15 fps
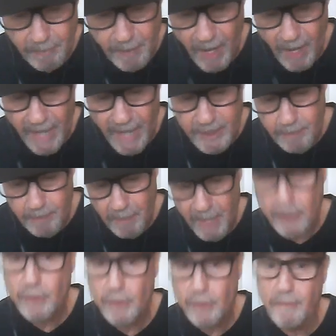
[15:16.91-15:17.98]
I
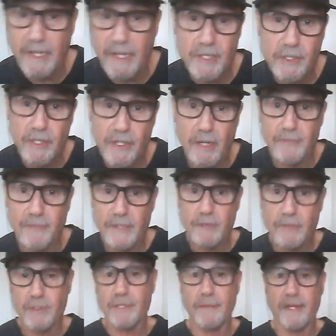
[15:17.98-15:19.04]
sponsor myself. These
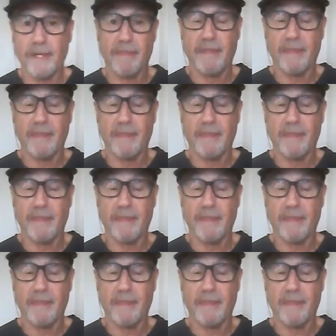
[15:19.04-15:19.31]
are some of the